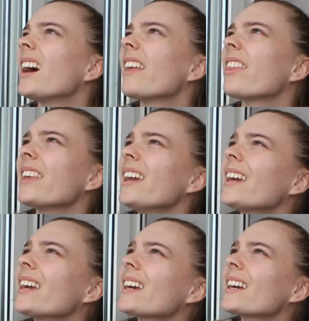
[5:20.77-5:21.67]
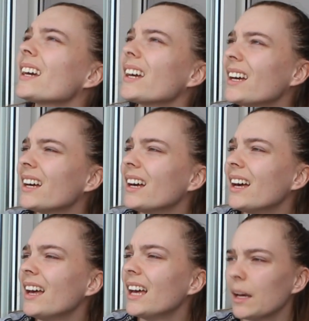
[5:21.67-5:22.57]
I think
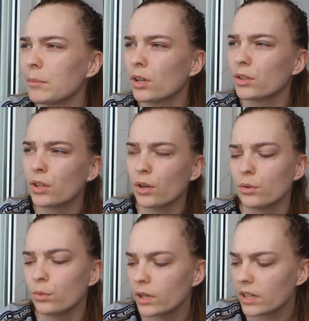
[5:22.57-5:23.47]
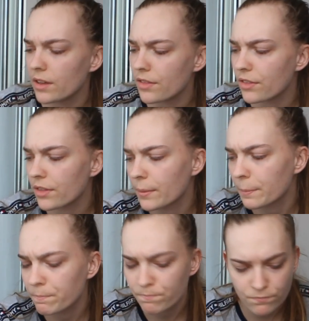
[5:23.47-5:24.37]
I'm gonna go with,
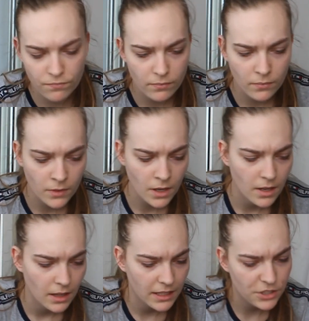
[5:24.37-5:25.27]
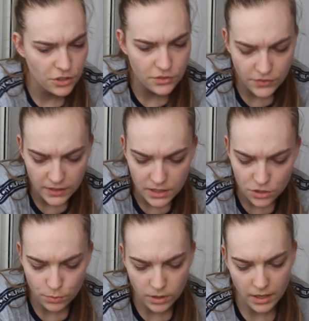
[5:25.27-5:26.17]
let's just
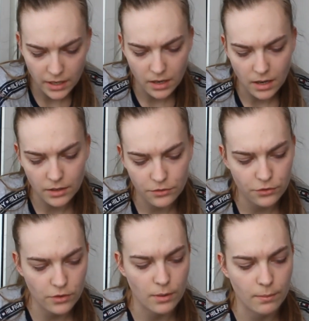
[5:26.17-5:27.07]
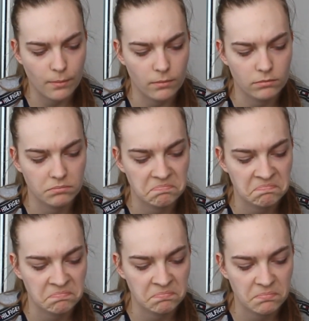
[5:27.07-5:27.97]
finish what I got from
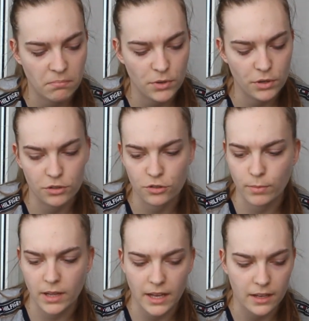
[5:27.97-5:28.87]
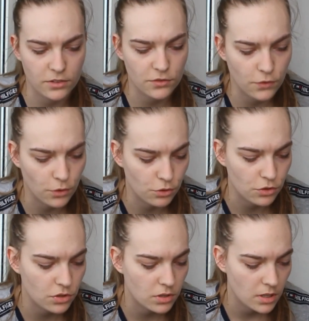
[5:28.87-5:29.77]
Purge Plants
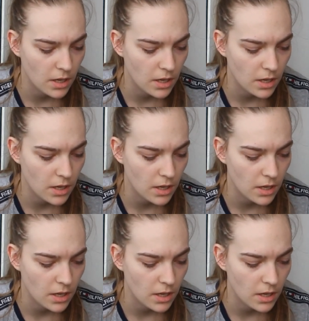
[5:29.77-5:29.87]
first.